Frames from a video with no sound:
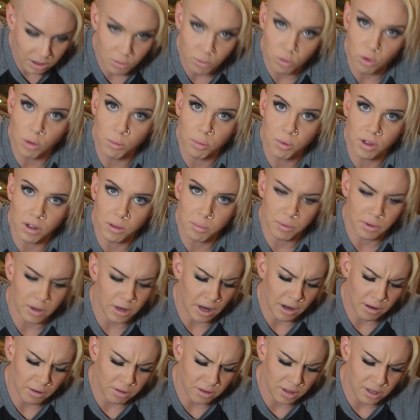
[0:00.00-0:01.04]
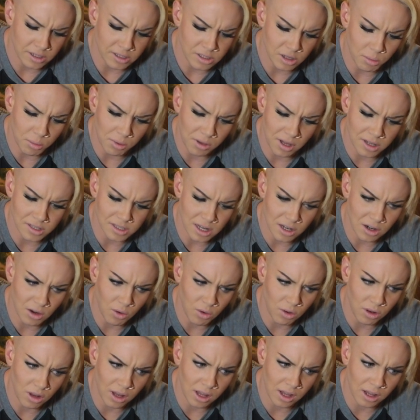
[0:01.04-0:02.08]
the rule book, but I don't think so, because I
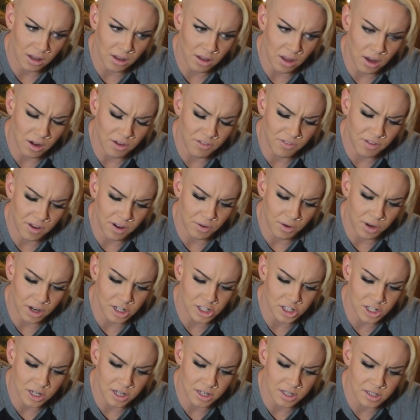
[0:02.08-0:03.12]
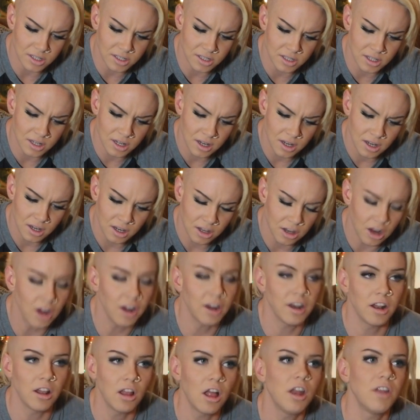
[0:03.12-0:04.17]
know in a lot of federations, not
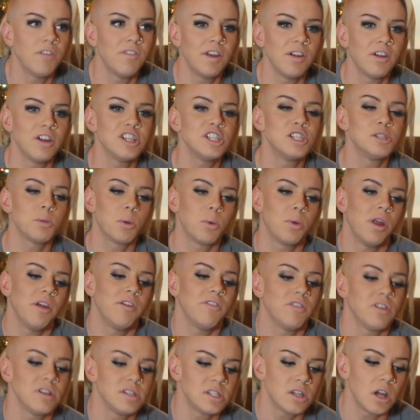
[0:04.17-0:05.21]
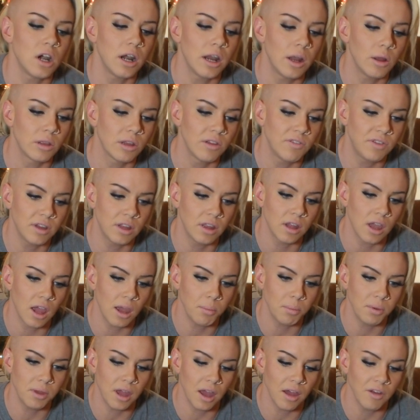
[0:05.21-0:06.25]
in a lot of federations, but when I first started out lifting the
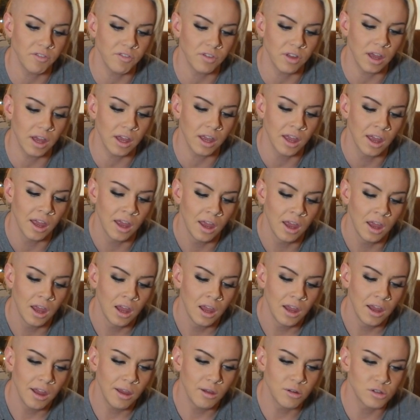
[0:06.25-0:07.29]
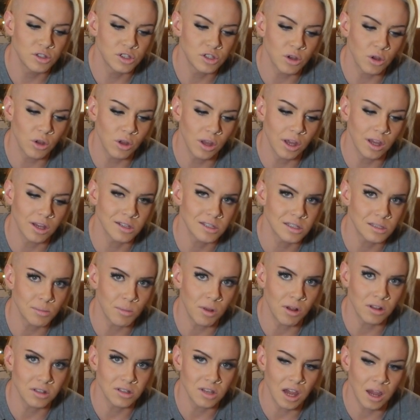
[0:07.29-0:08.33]
IPF, it was so
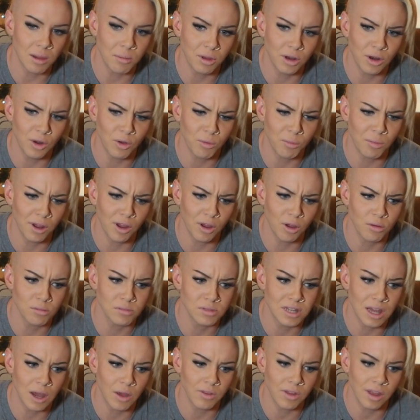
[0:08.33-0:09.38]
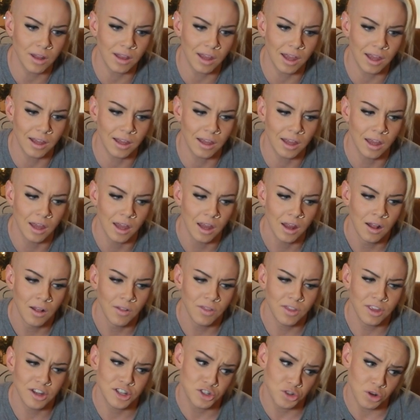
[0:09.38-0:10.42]
small time, in my hometown, that
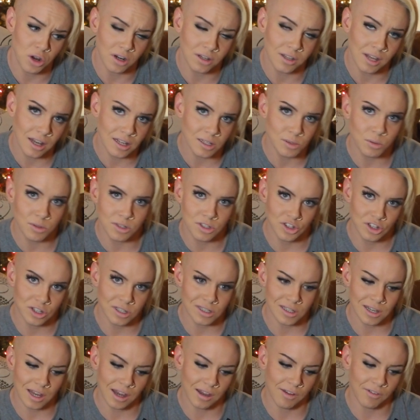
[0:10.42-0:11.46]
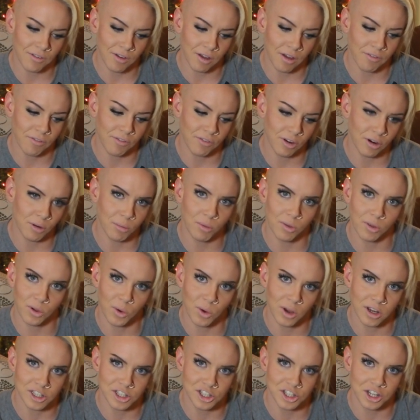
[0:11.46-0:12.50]
the drug test was just a verbal
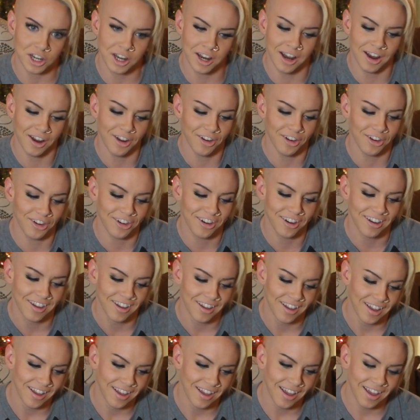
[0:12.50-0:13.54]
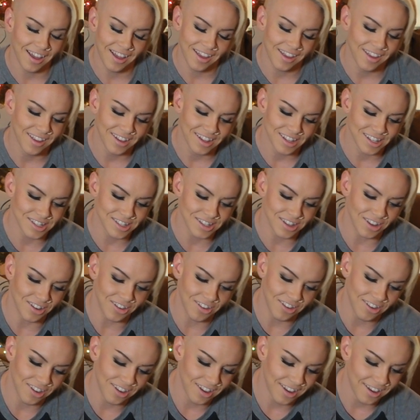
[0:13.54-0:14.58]
questionnaire. So,
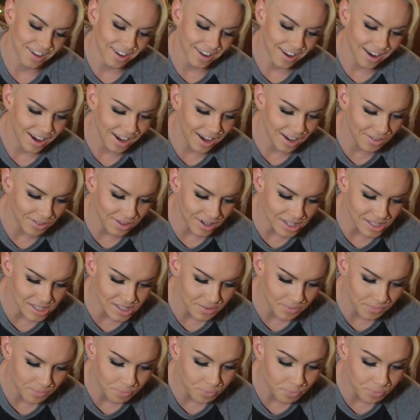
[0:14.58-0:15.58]
anyways.